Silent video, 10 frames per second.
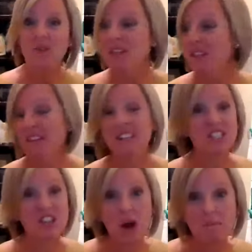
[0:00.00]
The only thing
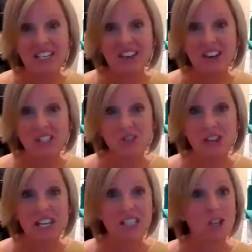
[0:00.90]
that's not made in
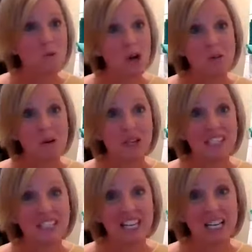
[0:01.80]
Austria is our water bottle,
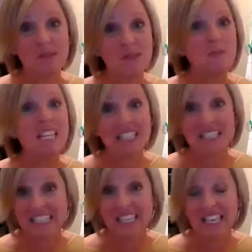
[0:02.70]
and it comes from
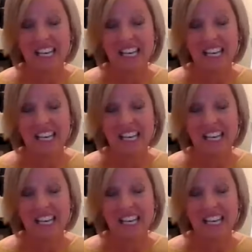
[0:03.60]
Italy.